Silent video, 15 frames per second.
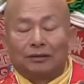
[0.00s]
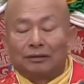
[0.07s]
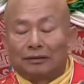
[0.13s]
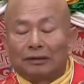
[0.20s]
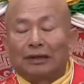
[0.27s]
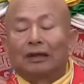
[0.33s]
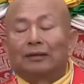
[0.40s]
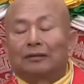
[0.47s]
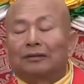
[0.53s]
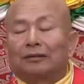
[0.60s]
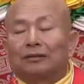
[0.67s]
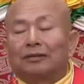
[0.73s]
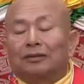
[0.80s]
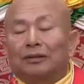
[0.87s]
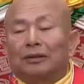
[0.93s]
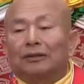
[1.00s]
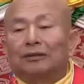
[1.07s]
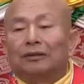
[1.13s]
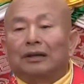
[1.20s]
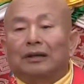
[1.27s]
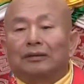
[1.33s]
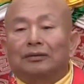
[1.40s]
So
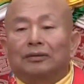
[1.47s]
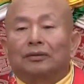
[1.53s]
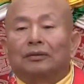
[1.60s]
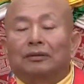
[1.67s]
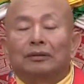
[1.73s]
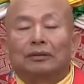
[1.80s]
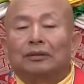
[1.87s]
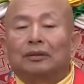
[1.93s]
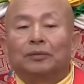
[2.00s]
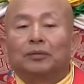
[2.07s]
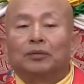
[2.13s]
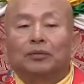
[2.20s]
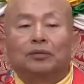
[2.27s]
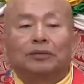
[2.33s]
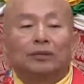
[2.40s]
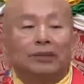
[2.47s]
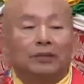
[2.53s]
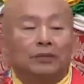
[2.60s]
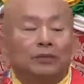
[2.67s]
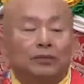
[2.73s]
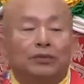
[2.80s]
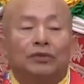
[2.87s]
you shouldn't
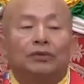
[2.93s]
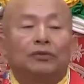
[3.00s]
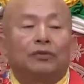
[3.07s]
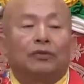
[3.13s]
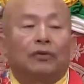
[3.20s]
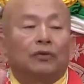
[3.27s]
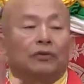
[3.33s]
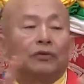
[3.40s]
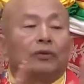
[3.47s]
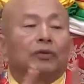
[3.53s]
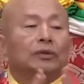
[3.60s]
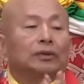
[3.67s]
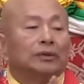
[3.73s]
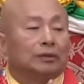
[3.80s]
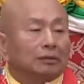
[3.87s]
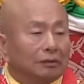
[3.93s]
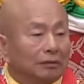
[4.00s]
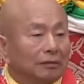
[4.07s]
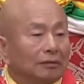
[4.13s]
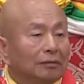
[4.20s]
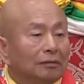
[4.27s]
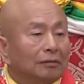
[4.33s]
have any doubts
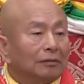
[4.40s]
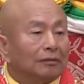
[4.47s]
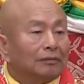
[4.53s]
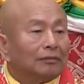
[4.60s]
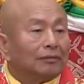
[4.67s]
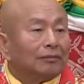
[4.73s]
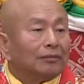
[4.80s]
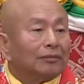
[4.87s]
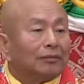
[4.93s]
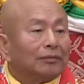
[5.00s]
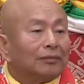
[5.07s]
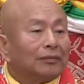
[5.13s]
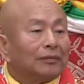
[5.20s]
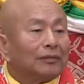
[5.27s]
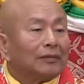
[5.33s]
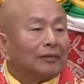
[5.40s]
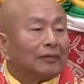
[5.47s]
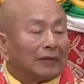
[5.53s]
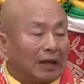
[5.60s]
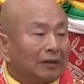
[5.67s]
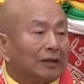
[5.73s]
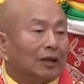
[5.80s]
or
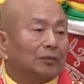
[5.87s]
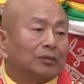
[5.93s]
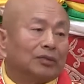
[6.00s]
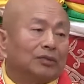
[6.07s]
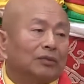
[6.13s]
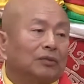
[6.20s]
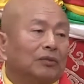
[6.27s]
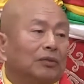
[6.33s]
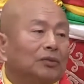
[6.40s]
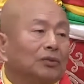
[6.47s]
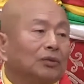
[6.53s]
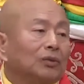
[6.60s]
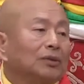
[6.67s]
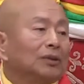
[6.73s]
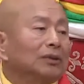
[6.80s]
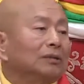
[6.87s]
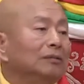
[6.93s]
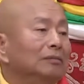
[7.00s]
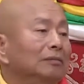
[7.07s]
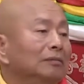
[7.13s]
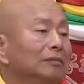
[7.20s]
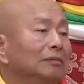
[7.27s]
hesitations about Hiking Kuan Yin Sutra,
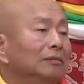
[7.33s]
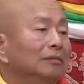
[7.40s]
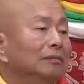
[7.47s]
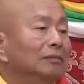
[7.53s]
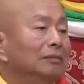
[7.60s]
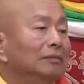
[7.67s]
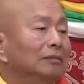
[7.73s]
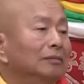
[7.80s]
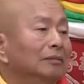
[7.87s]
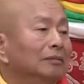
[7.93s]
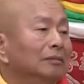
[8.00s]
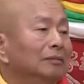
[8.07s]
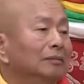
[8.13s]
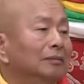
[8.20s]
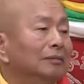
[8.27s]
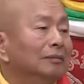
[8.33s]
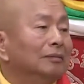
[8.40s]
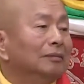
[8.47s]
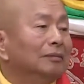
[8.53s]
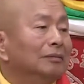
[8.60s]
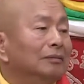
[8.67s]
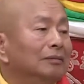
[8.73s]
because there's some
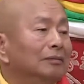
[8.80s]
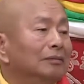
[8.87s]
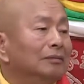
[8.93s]
that